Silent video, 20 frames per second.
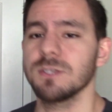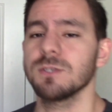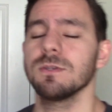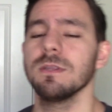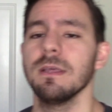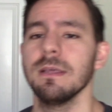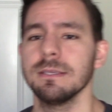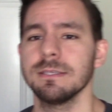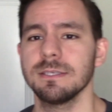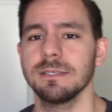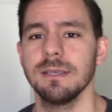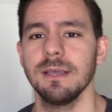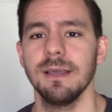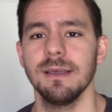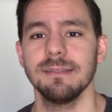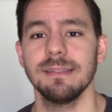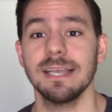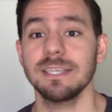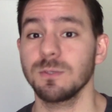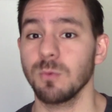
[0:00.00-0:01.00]

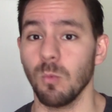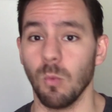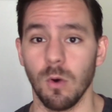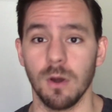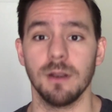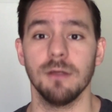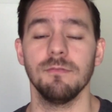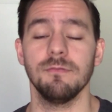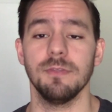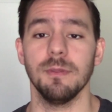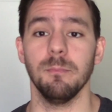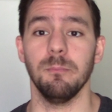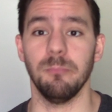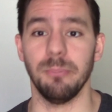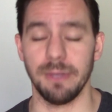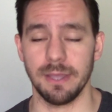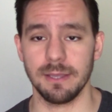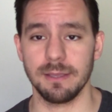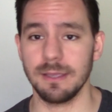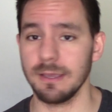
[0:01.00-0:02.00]
That's one of the
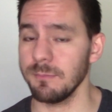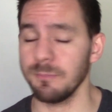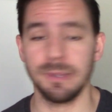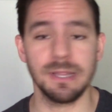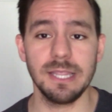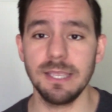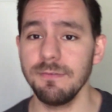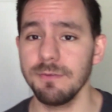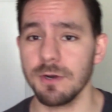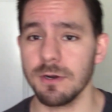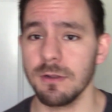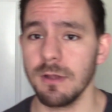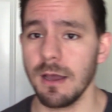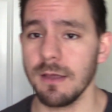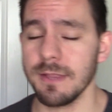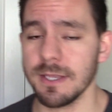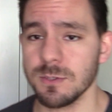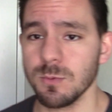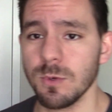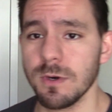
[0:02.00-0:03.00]
big, believe it or
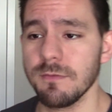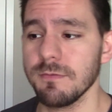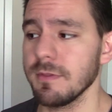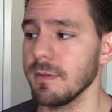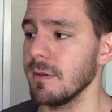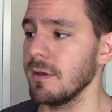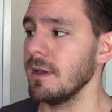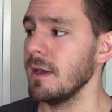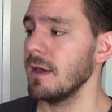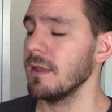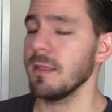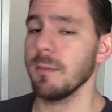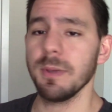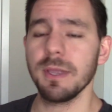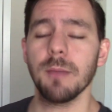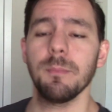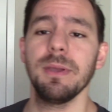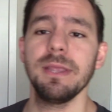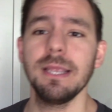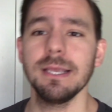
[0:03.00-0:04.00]
not, that's one of the
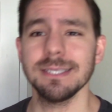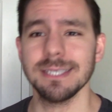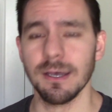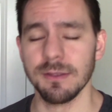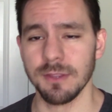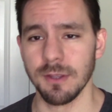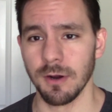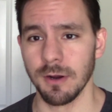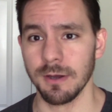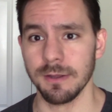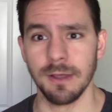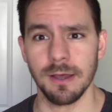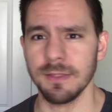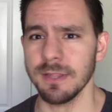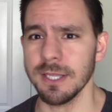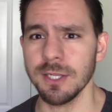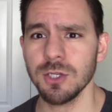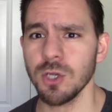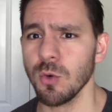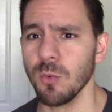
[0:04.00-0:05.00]
big opinions out there on
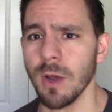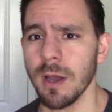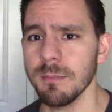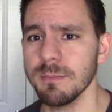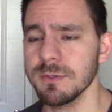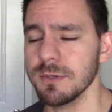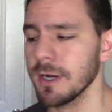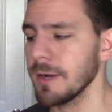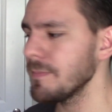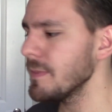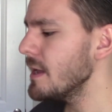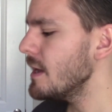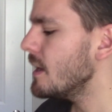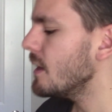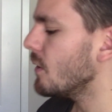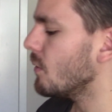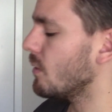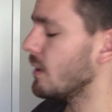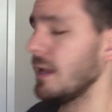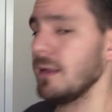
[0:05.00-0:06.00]
the interwebs,
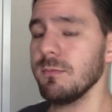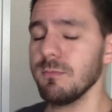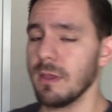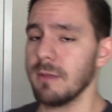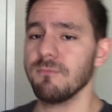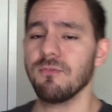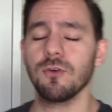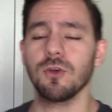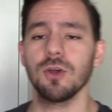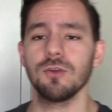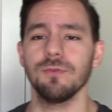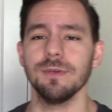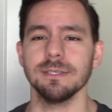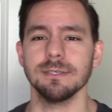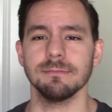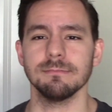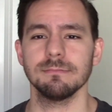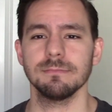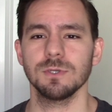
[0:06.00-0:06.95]
right? Well, and for good reason.